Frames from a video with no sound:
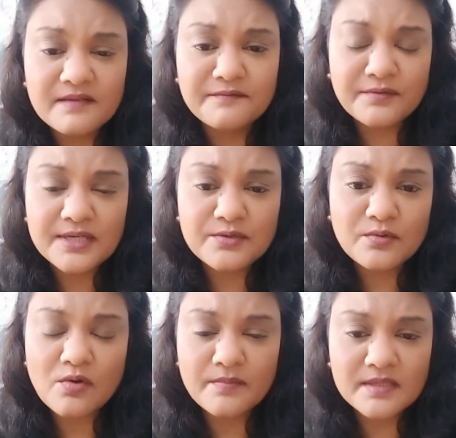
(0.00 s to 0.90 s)
free to
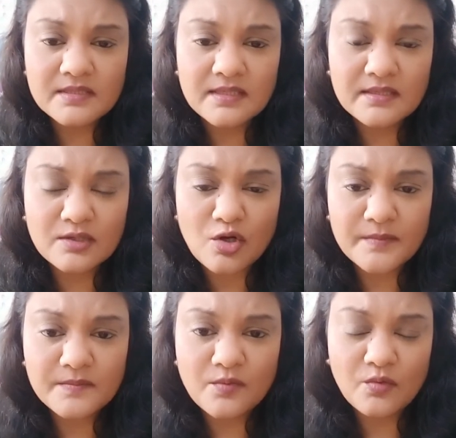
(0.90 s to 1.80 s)
comment in the
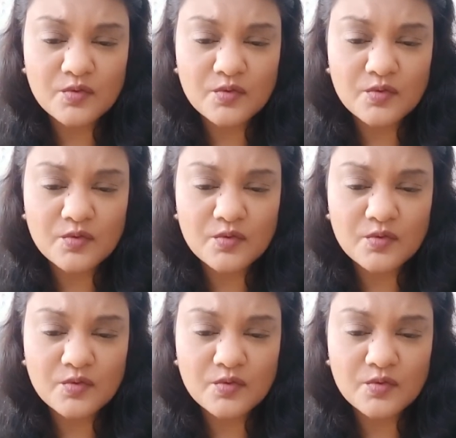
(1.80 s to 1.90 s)
comment box.